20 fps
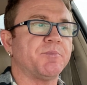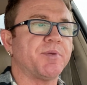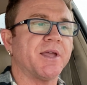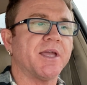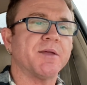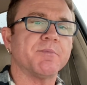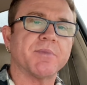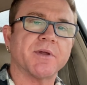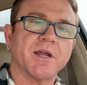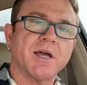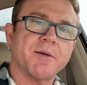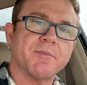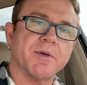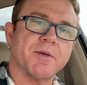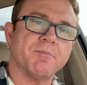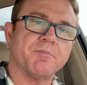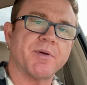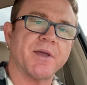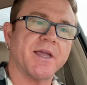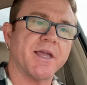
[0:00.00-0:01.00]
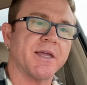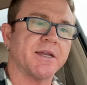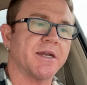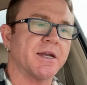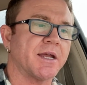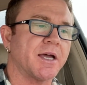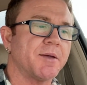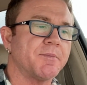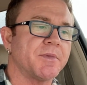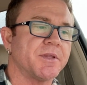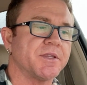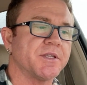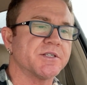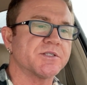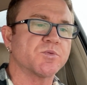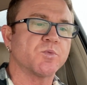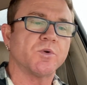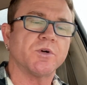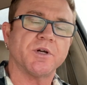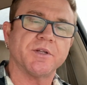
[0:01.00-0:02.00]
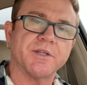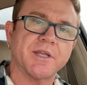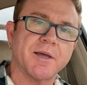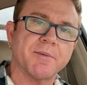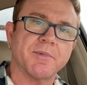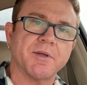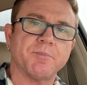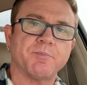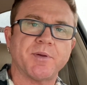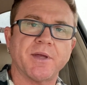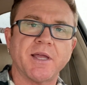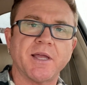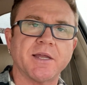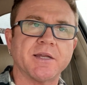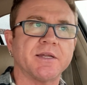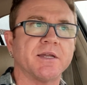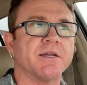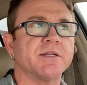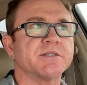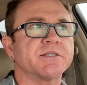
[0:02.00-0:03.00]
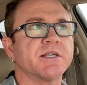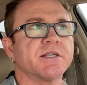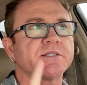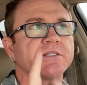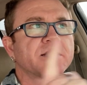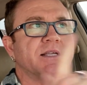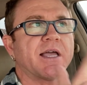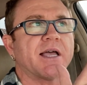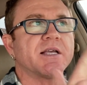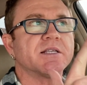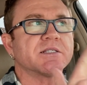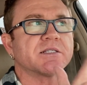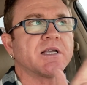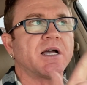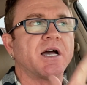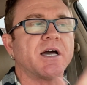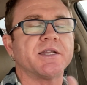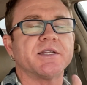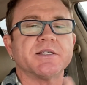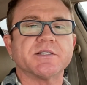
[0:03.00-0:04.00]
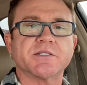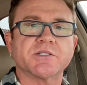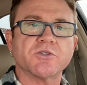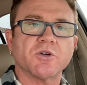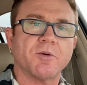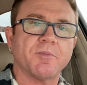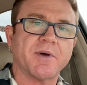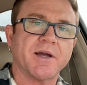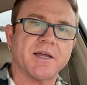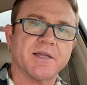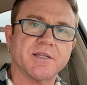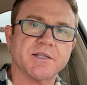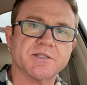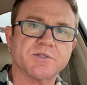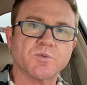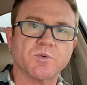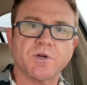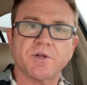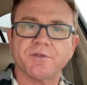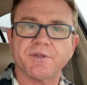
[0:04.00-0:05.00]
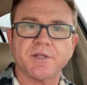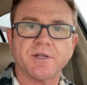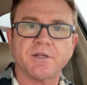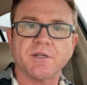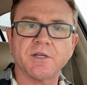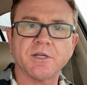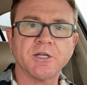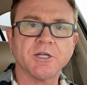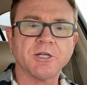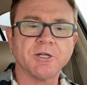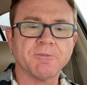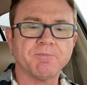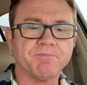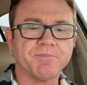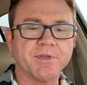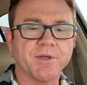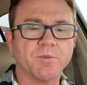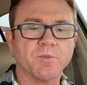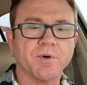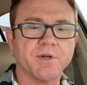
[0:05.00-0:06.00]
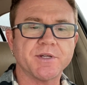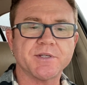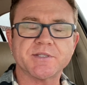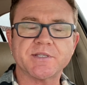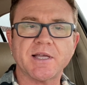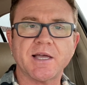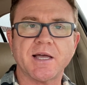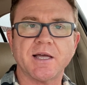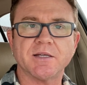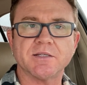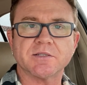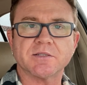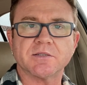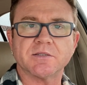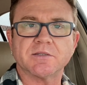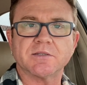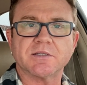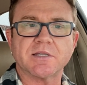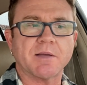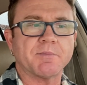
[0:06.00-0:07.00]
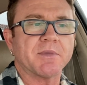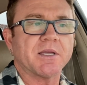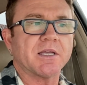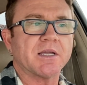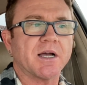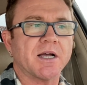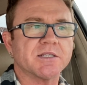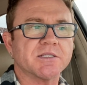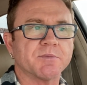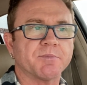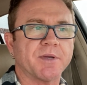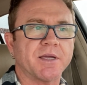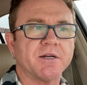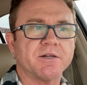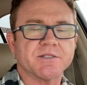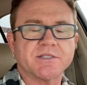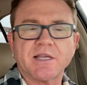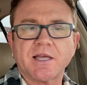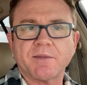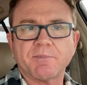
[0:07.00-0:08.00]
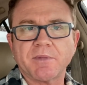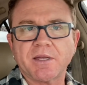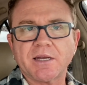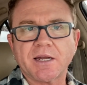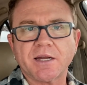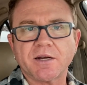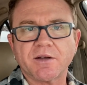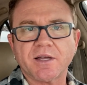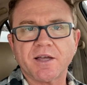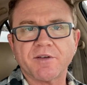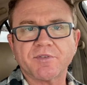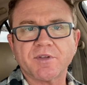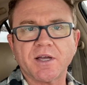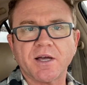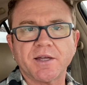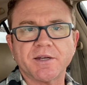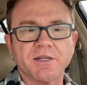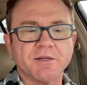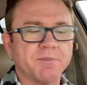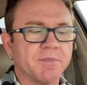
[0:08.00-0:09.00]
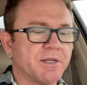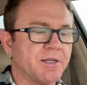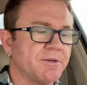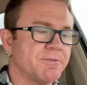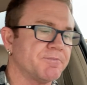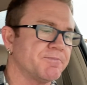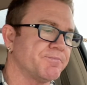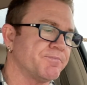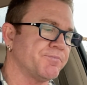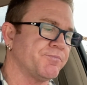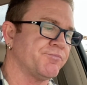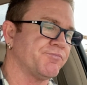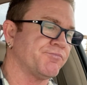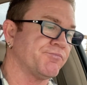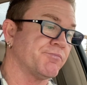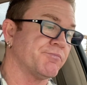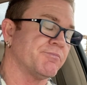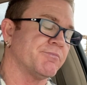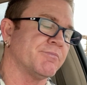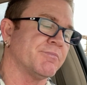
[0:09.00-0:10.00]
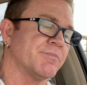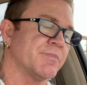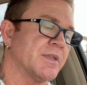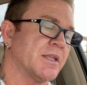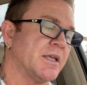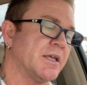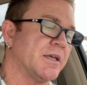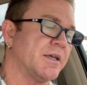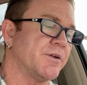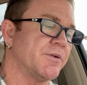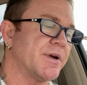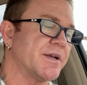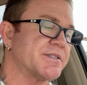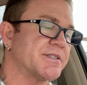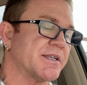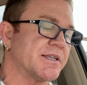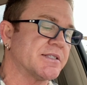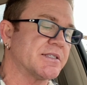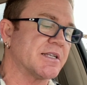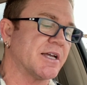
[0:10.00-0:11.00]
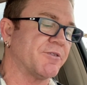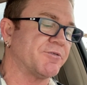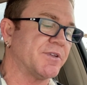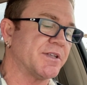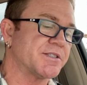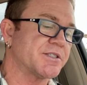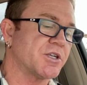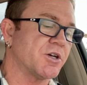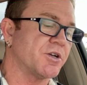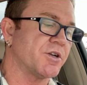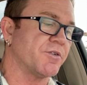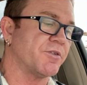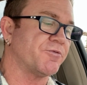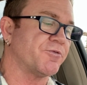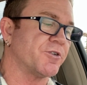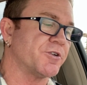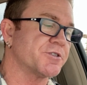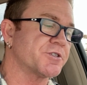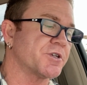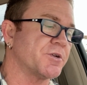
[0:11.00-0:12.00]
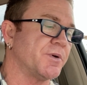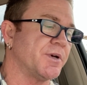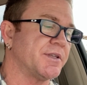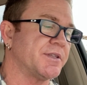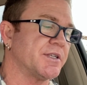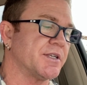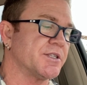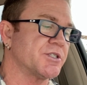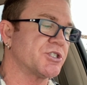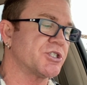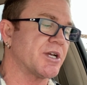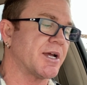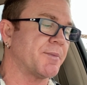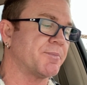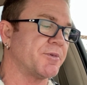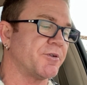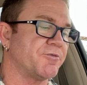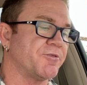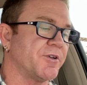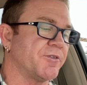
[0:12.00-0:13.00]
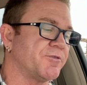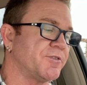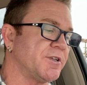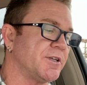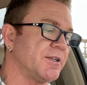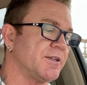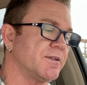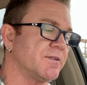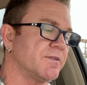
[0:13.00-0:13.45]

pain, but I'm in pain and I'm in this world and I'm in pain and it says, as God is, so am I in this world, then, then what is that? Does that mean God's in pain or does that mean I don't have God in me? Interesting stuff. Let's go to 1 Corinthians chapter 15.